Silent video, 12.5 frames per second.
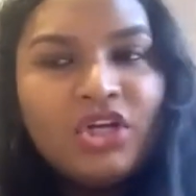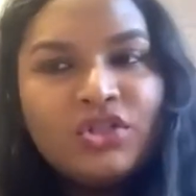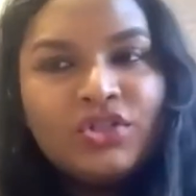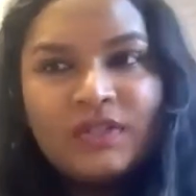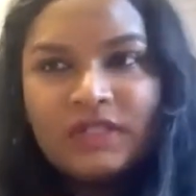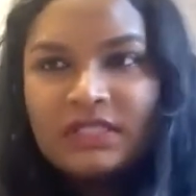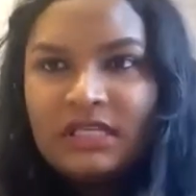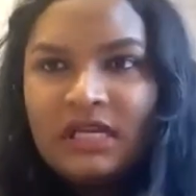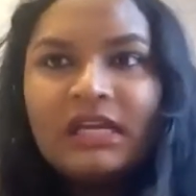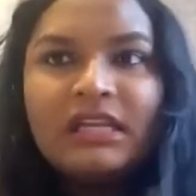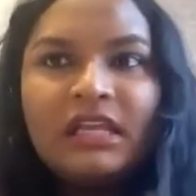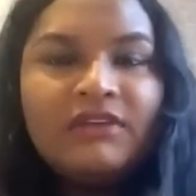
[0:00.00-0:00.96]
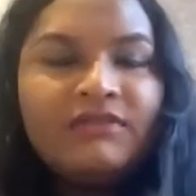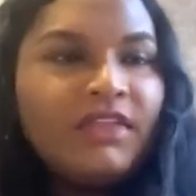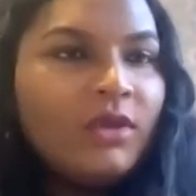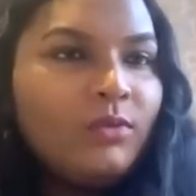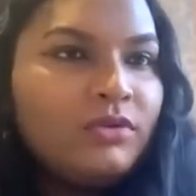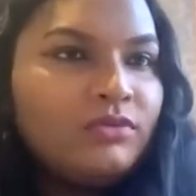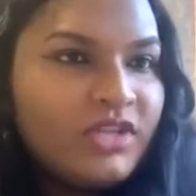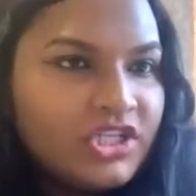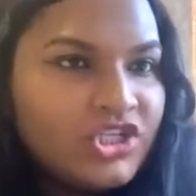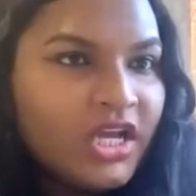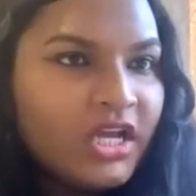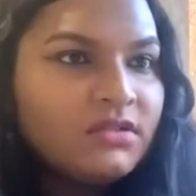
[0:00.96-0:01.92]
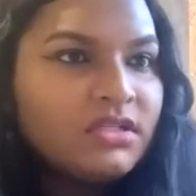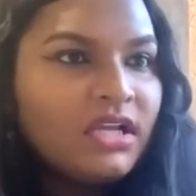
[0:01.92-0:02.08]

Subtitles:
to decide if they will reach out